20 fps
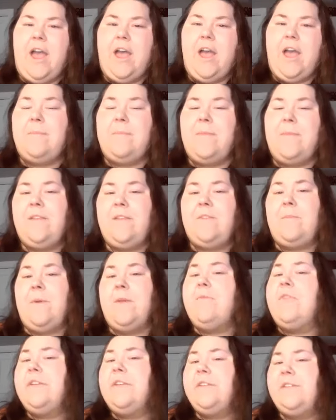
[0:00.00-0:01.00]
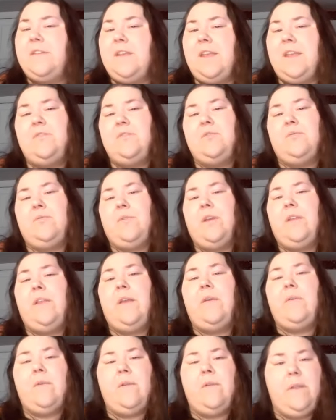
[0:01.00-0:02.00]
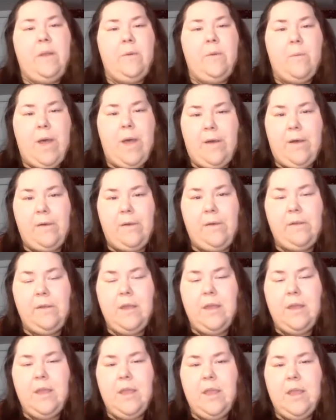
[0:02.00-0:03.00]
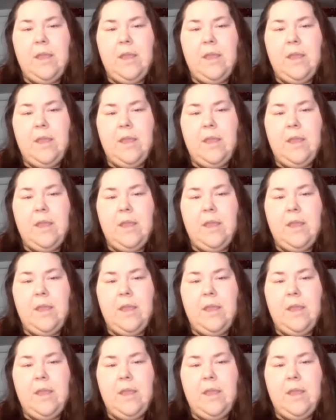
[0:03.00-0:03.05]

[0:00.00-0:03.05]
It's been received really, really well.